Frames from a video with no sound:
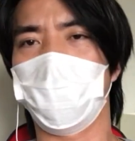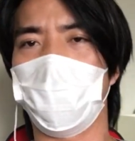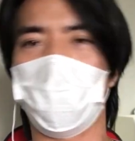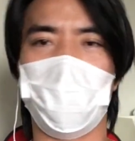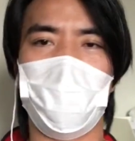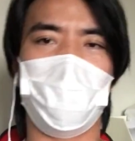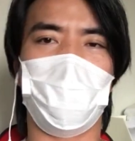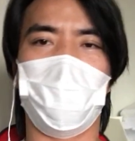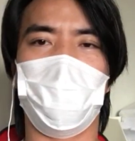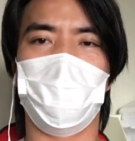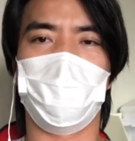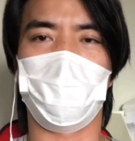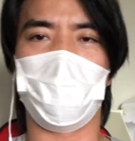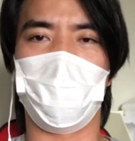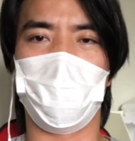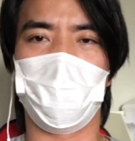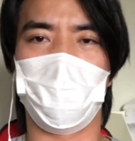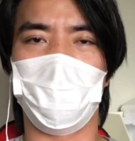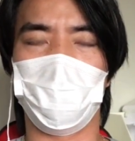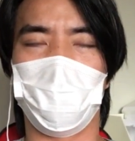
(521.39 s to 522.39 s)
I, I, don't
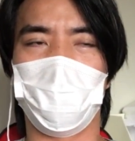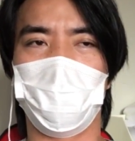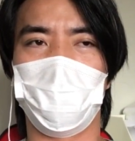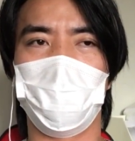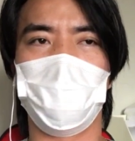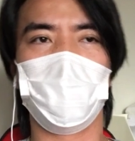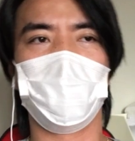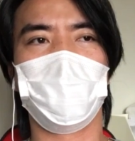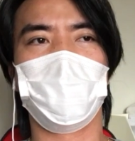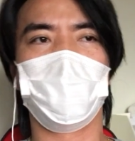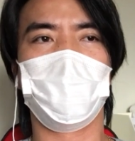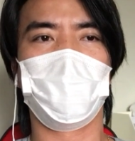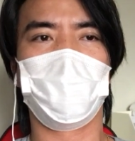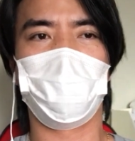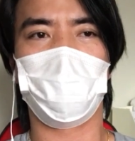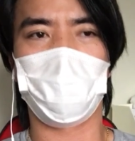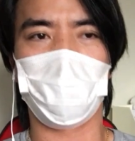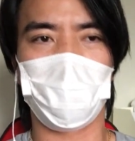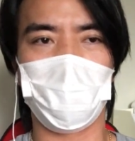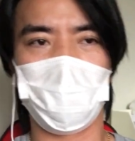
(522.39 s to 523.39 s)
know anybody,
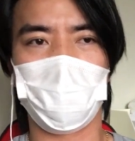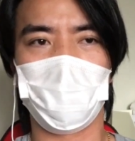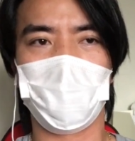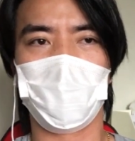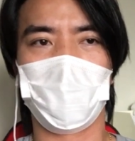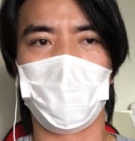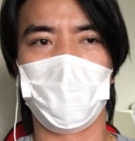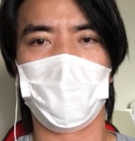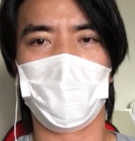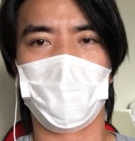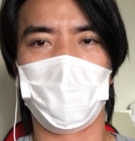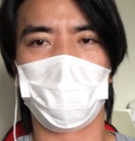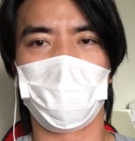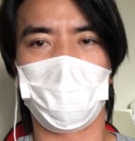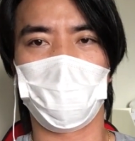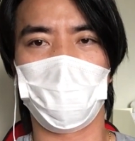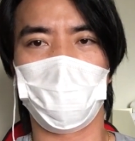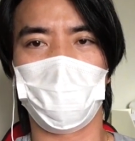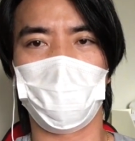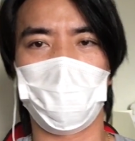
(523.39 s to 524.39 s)
you know,
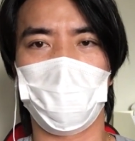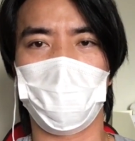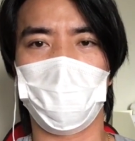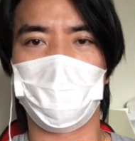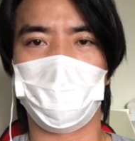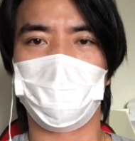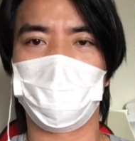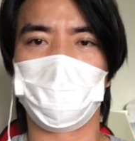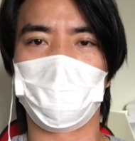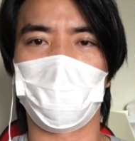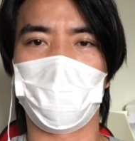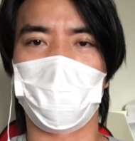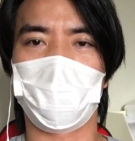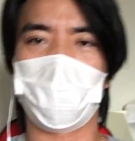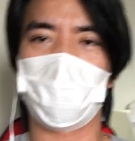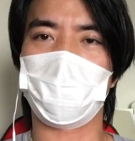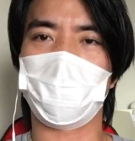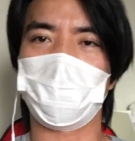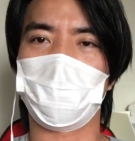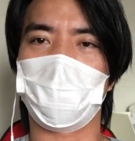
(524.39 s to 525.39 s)
and um, I
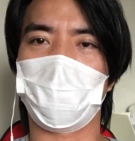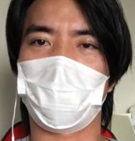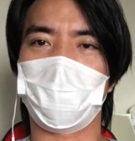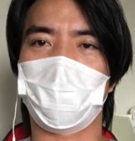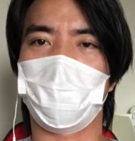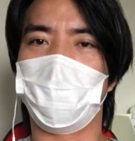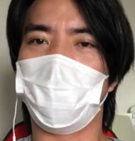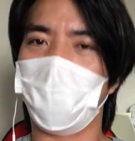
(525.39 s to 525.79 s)
guess that's like the